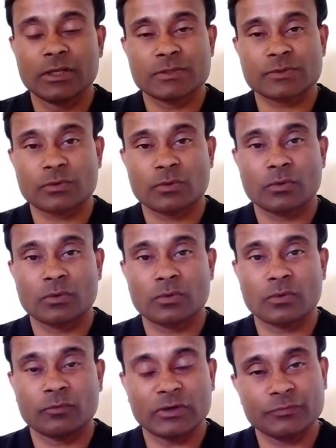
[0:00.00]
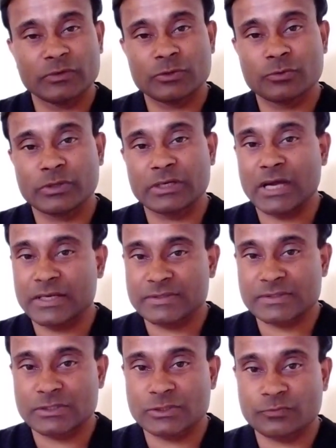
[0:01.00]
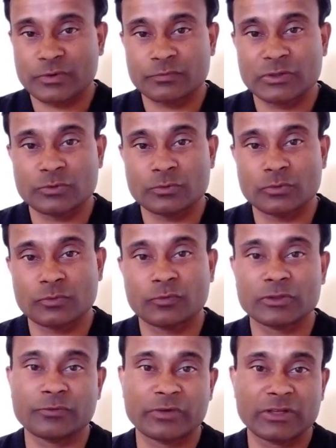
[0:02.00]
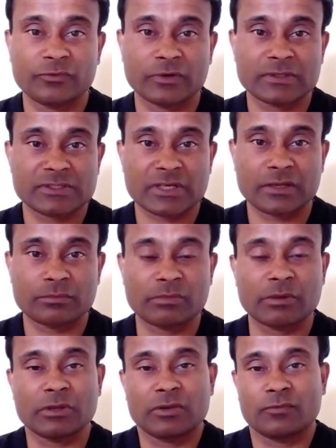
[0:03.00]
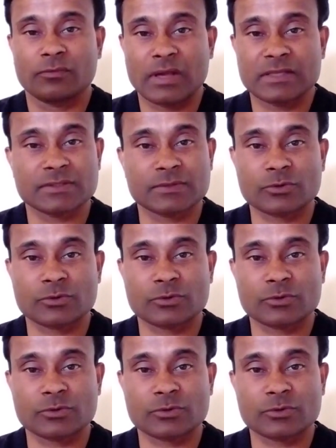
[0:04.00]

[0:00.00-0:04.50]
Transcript: So what we do in our research, when we do for the very first time, maybe as